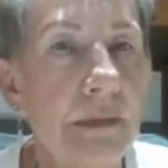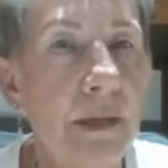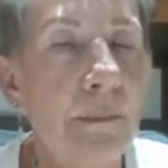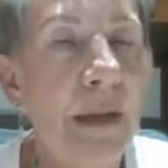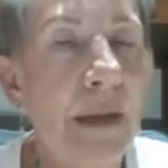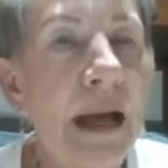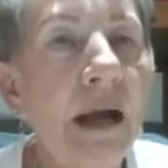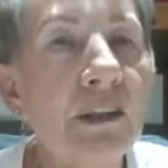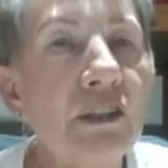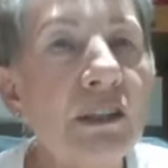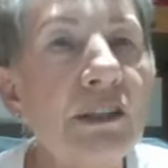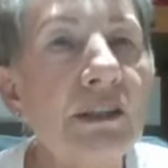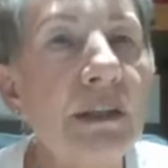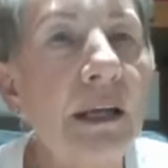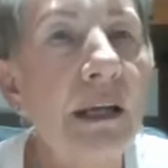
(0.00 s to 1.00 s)
May I
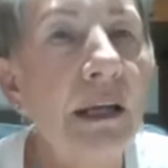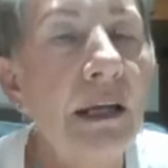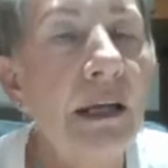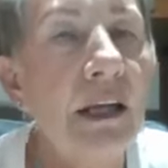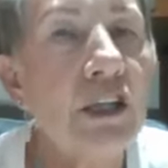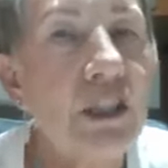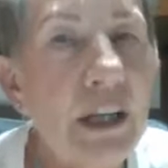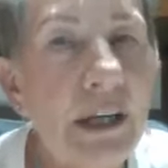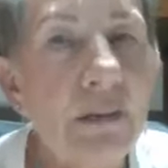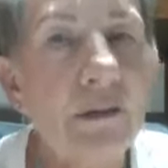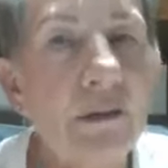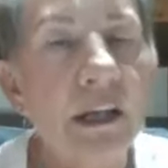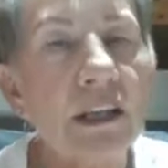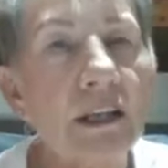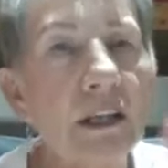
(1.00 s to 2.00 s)
just
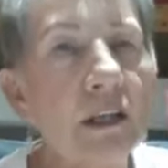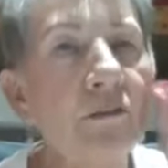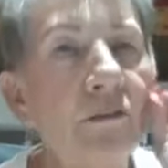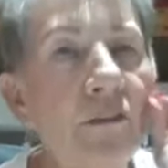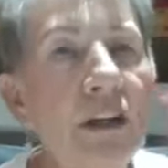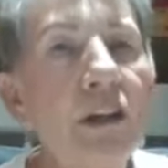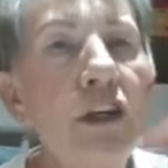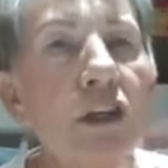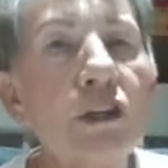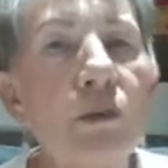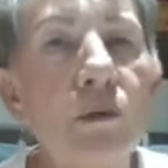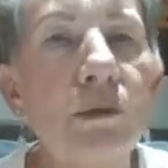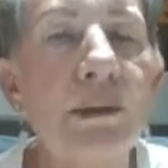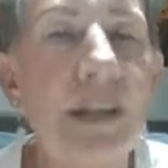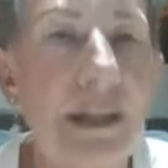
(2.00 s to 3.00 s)
share a very
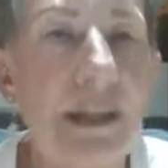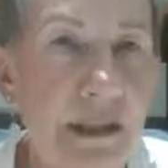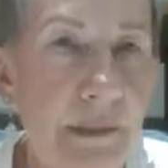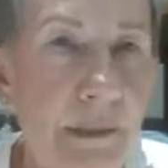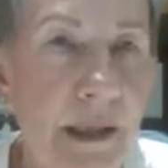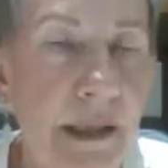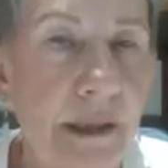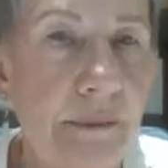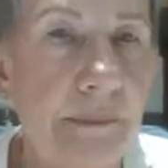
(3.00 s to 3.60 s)
short testimony?